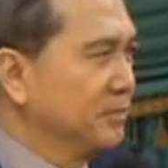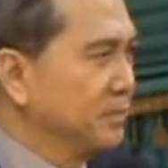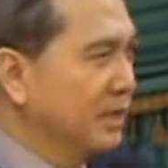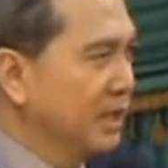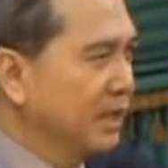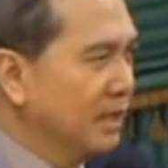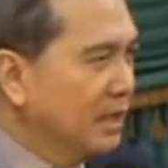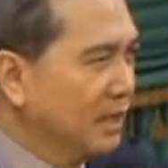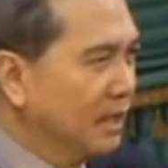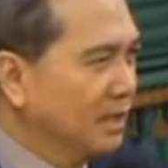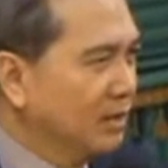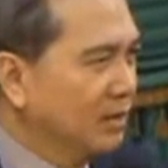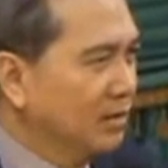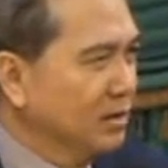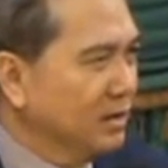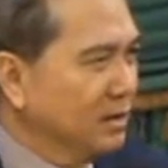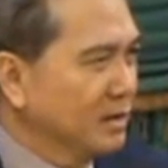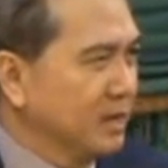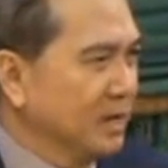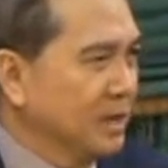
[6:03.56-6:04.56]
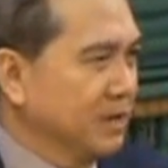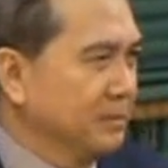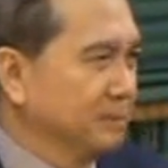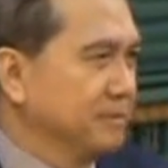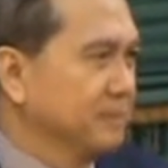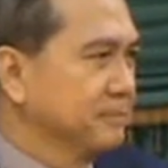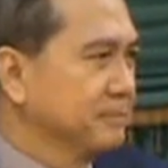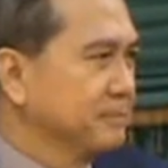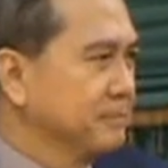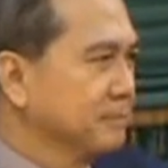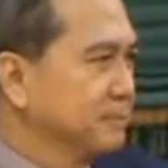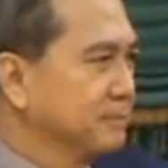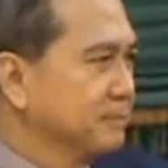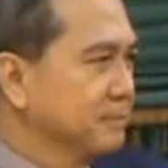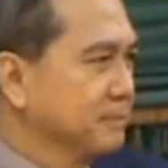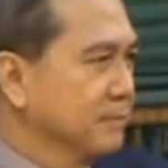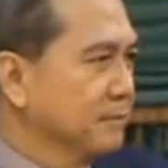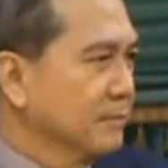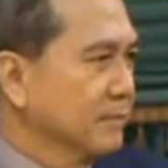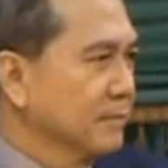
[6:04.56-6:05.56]
Thank God all the time.
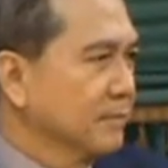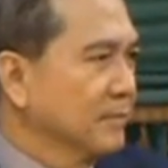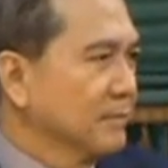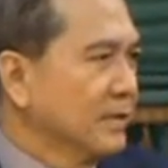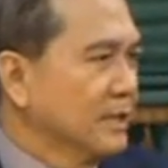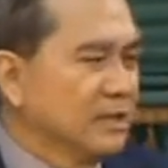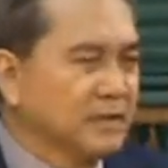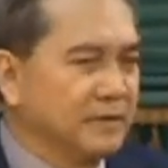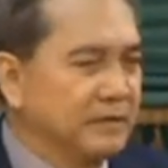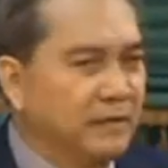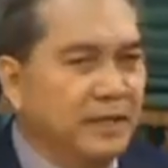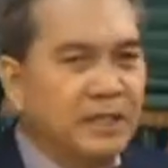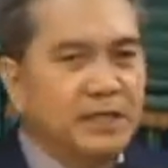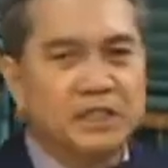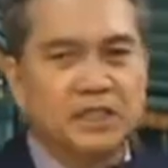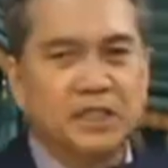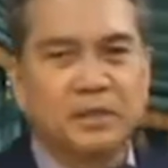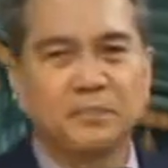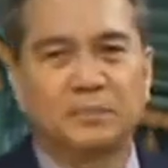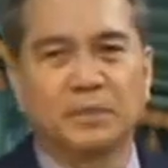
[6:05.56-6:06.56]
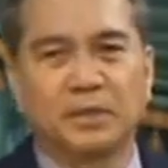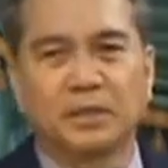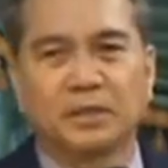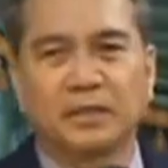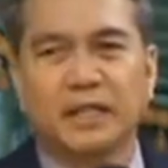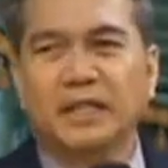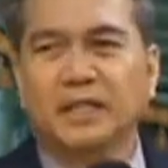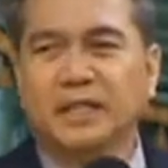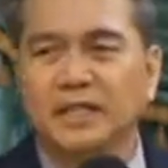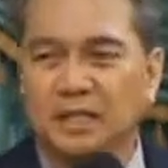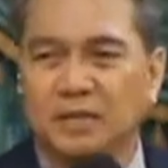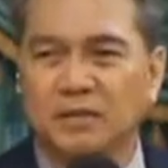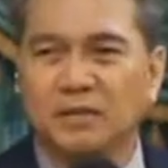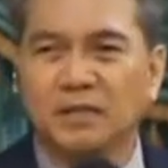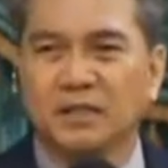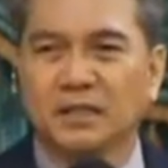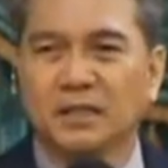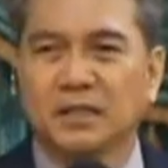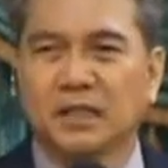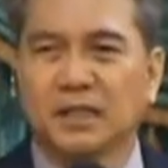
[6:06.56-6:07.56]
It's very simple. Thank God all
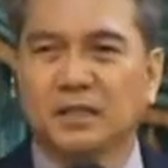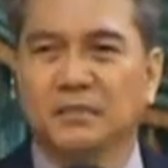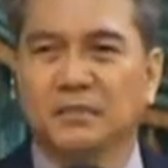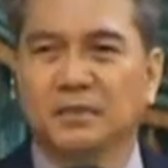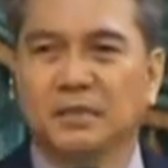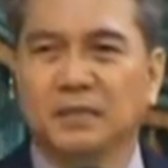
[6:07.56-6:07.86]
the time.